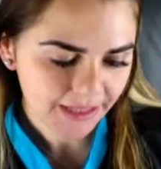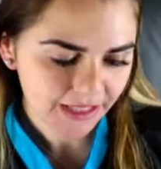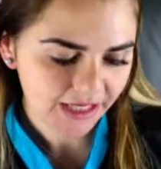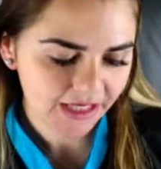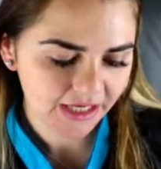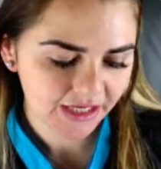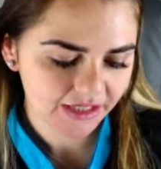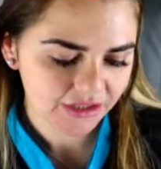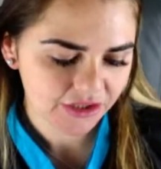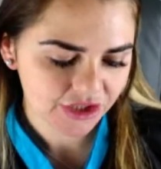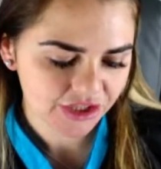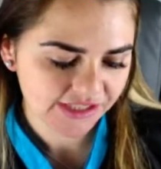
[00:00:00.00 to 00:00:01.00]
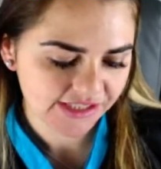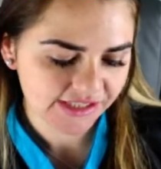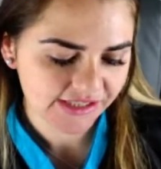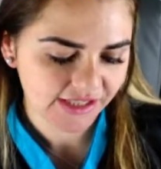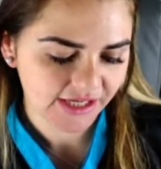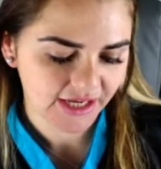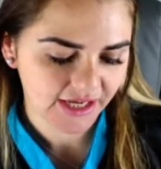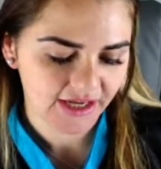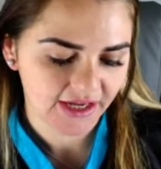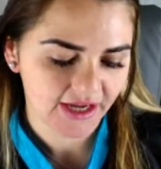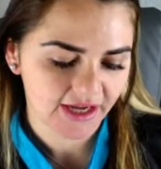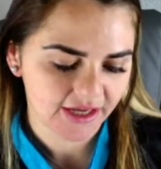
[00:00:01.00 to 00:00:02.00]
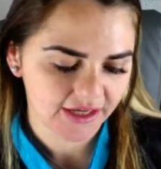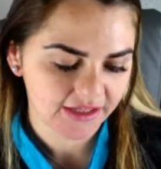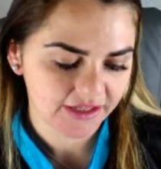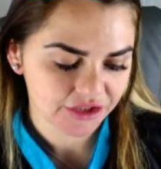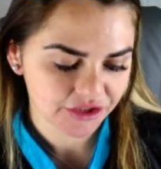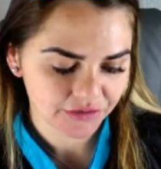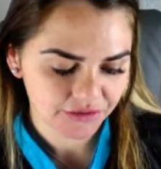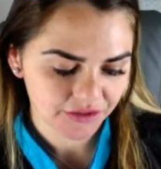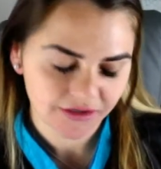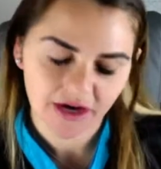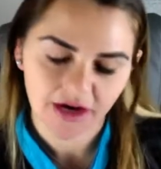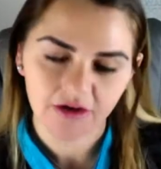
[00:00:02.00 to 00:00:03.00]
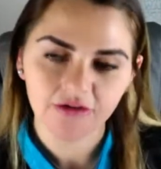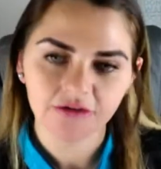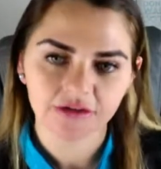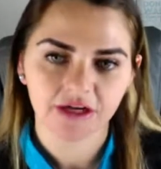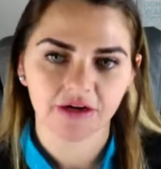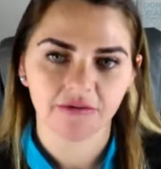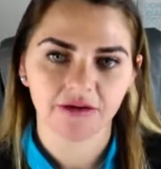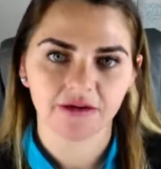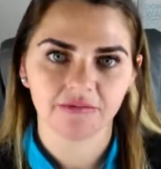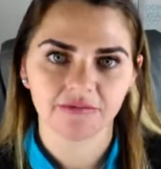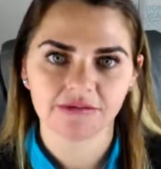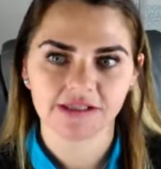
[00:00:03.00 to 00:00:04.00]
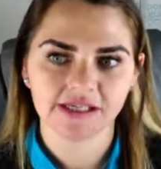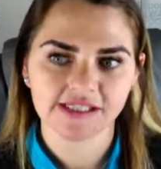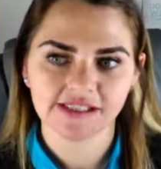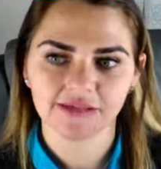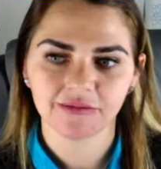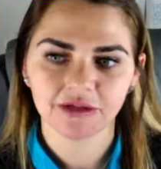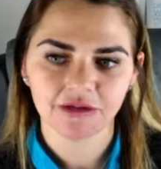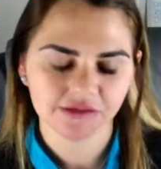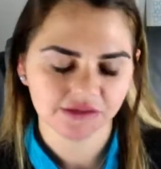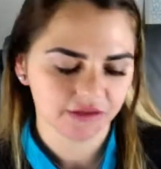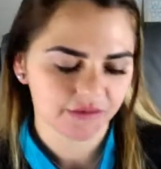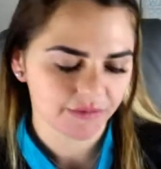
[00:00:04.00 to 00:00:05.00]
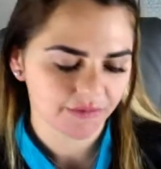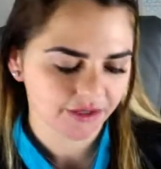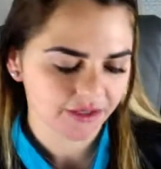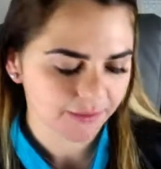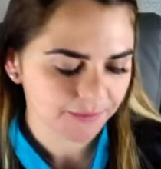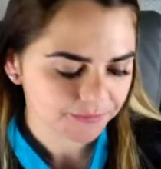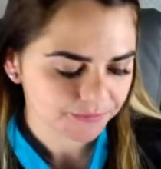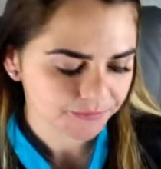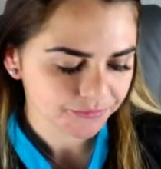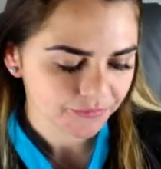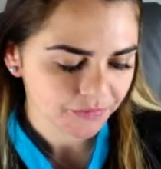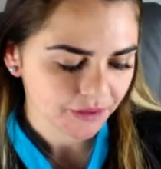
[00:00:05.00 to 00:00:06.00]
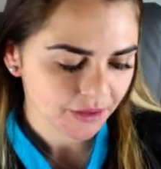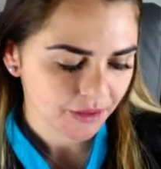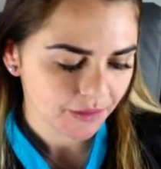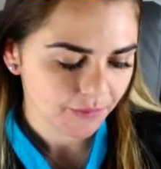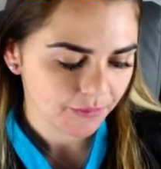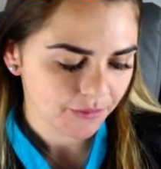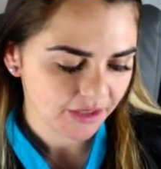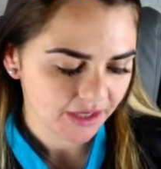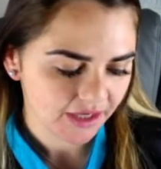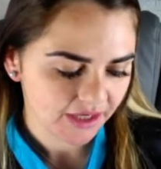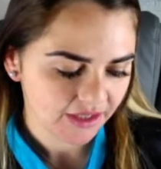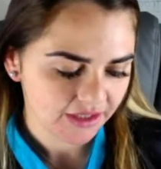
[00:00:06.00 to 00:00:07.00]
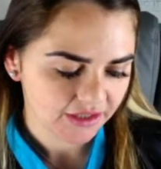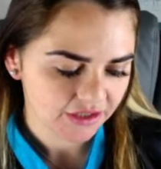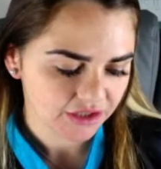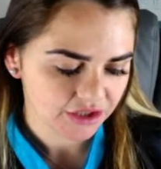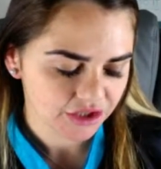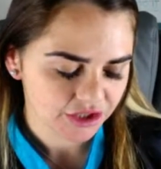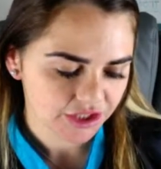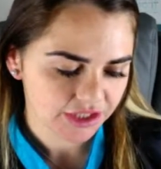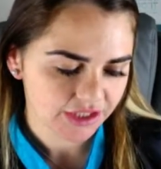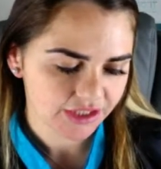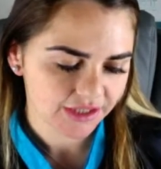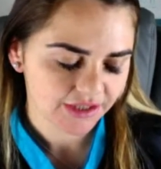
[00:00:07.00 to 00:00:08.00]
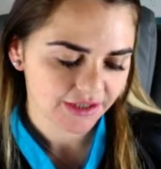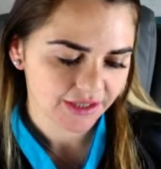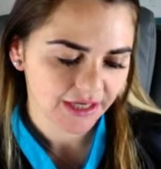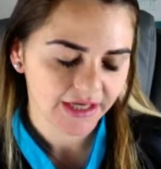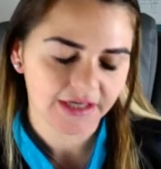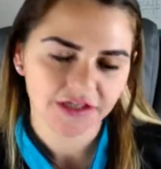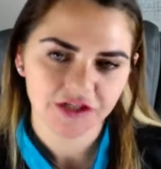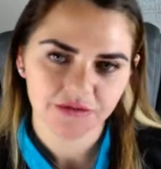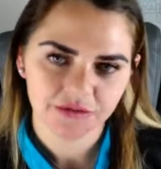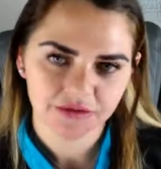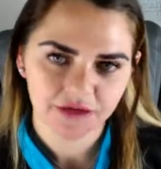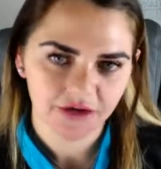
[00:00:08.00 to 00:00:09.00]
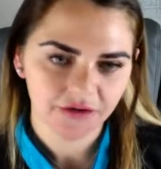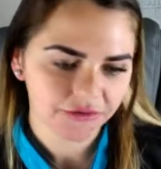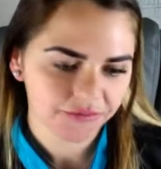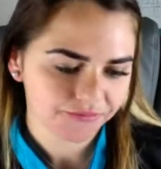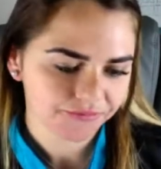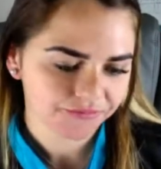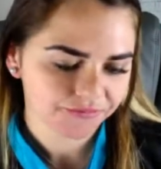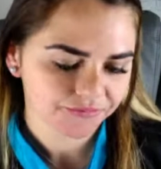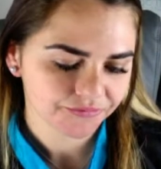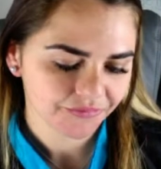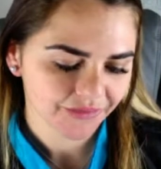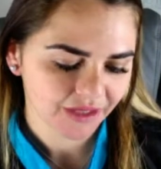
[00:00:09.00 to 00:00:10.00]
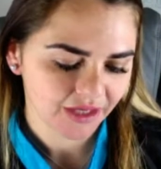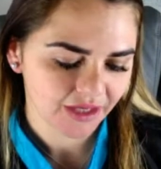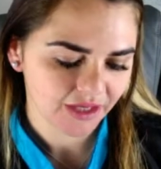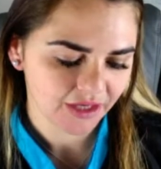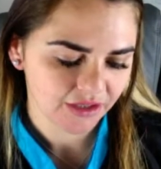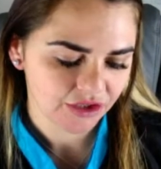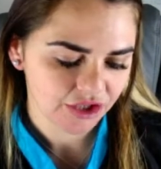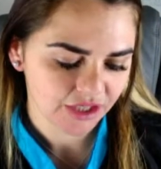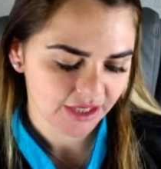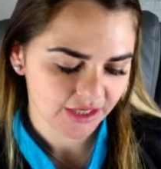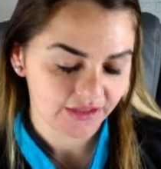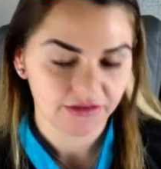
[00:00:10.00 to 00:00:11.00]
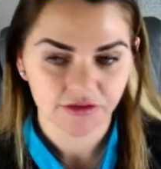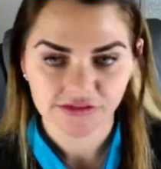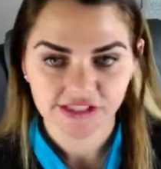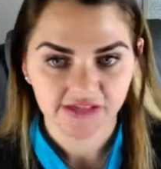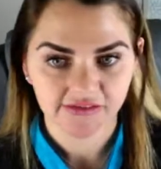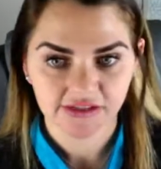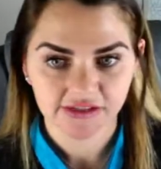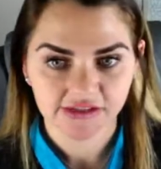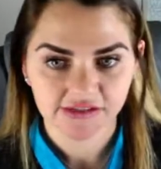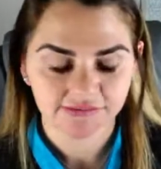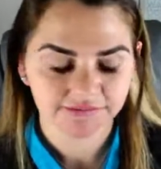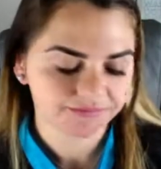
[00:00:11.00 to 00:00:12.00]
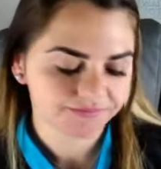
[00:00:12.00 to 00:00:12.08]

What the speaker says: And she had an issue with her health. And I don't want to, in case anyone knows her, I don't want to bring it up. But she had an issue with her health and she had no savings.